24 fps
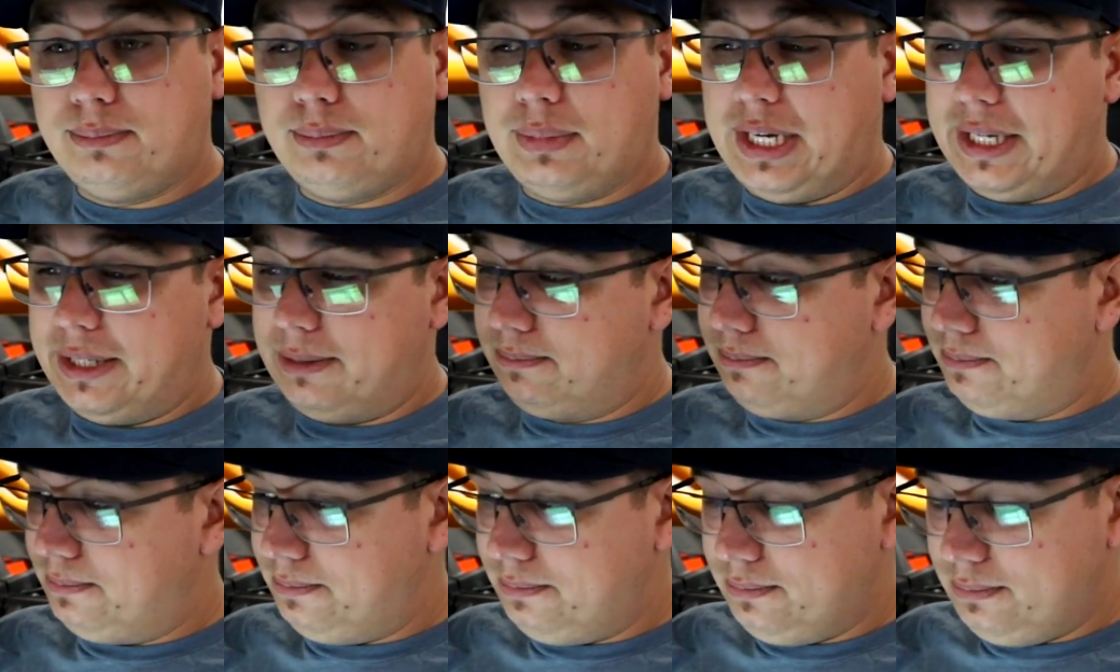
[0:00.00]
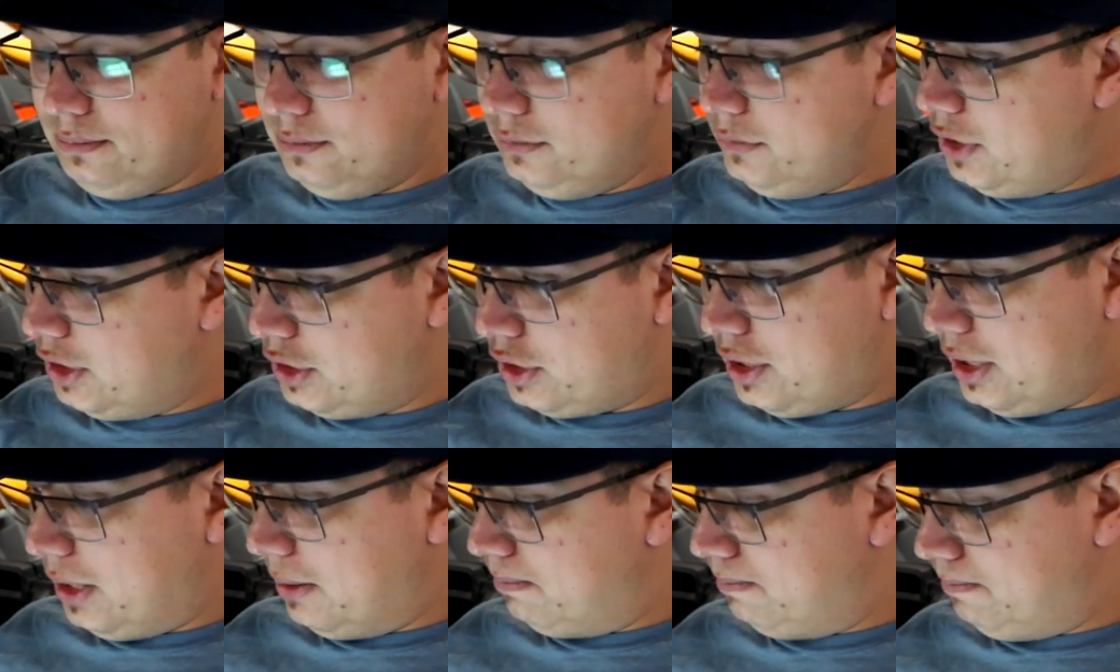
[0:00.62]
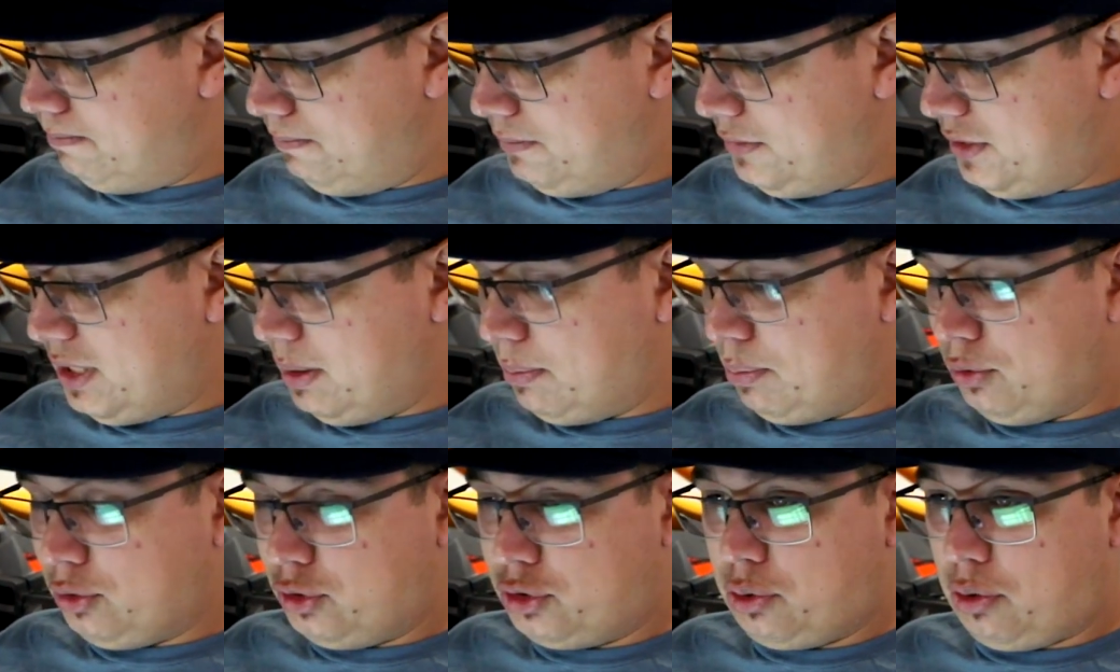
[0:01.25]
But just a
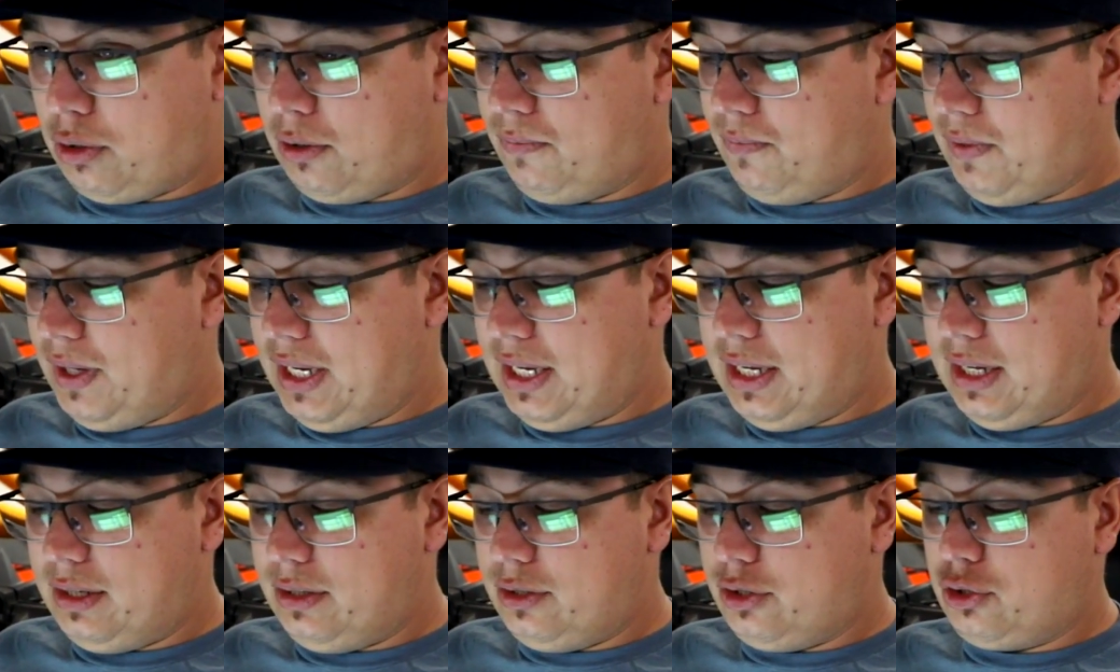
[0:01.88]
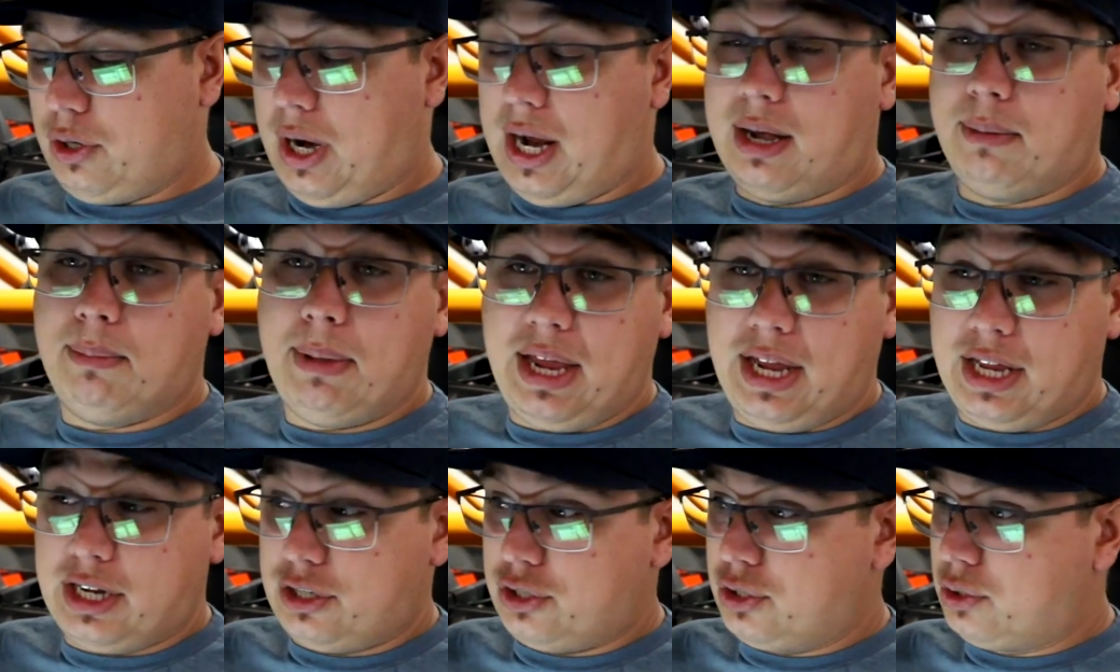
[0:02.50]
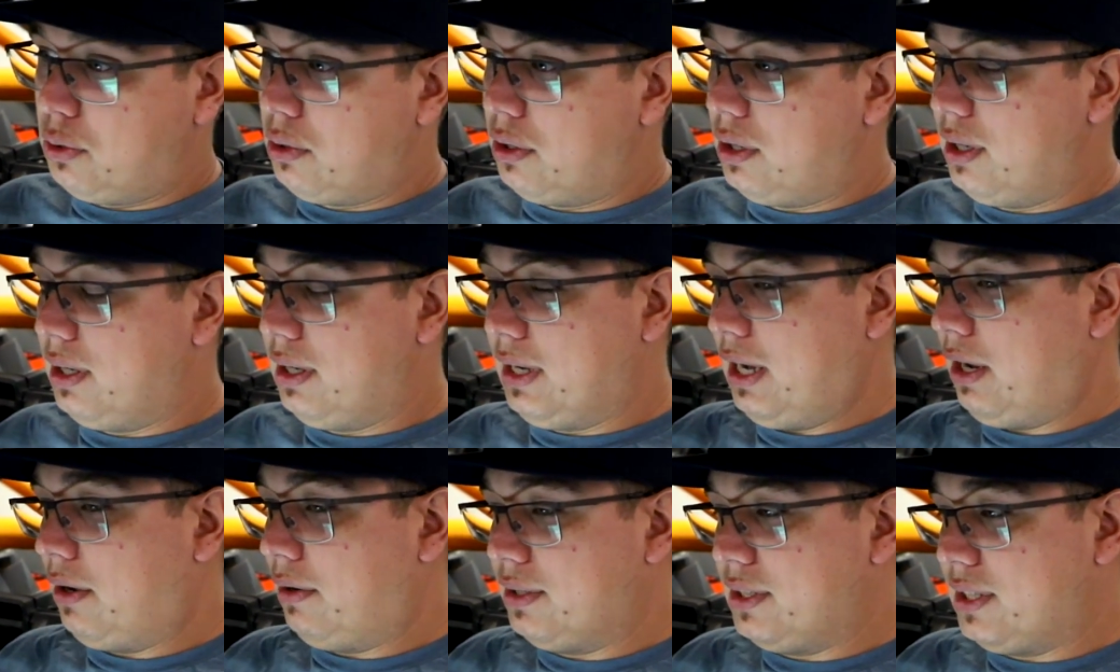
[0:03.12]
simple short vid, try to make it short,
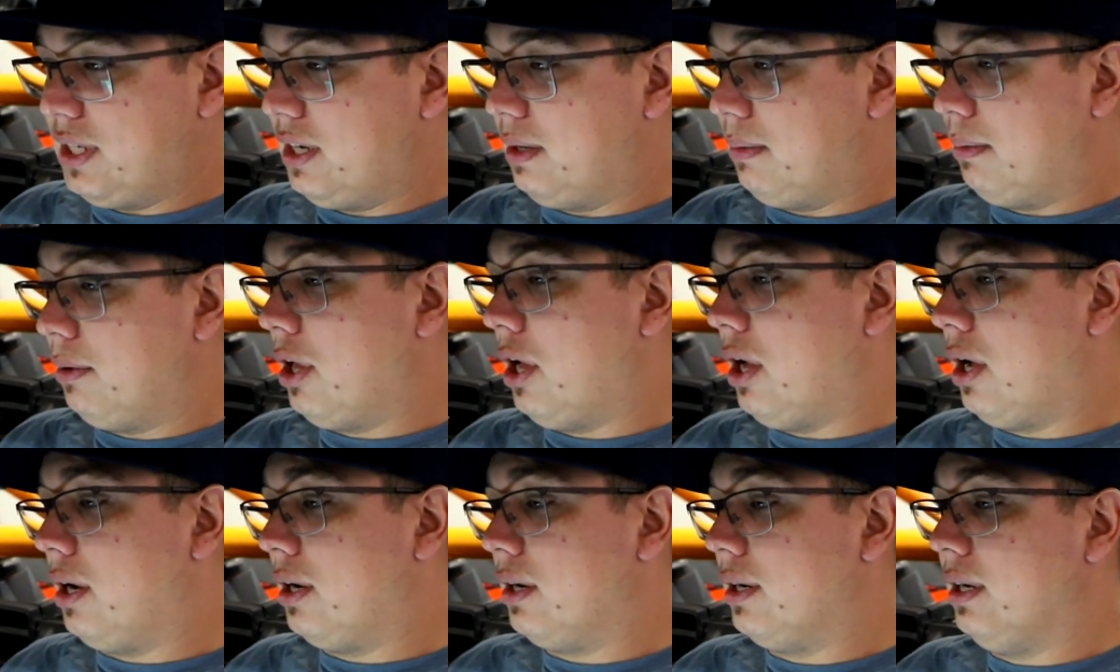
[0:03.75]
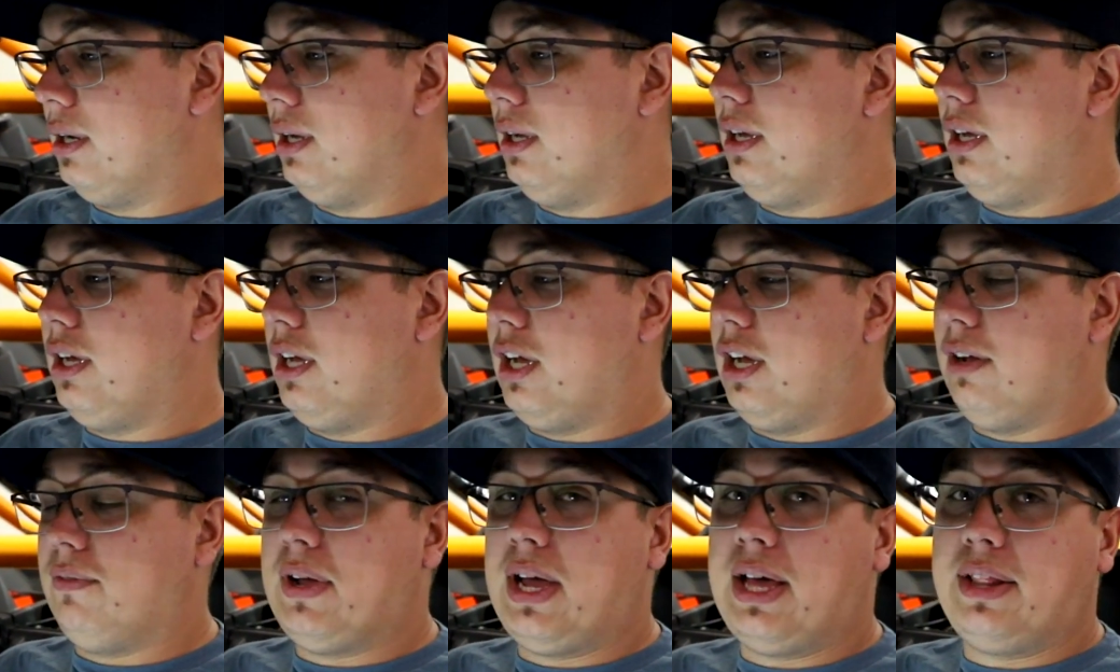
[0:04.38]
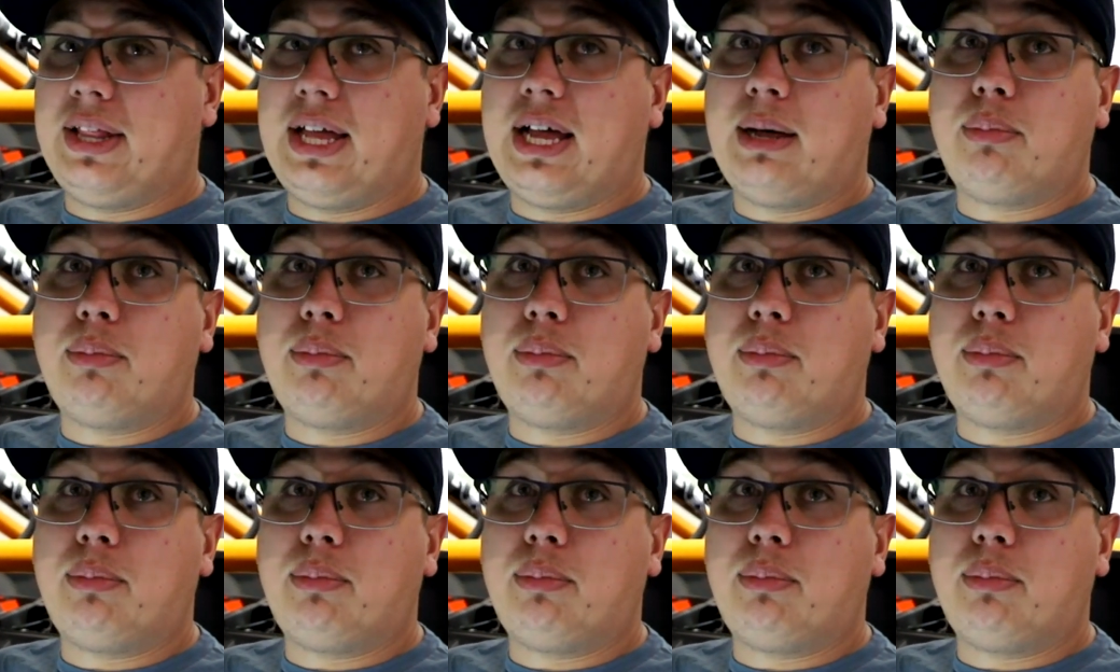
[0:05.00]
they always end up long, of how the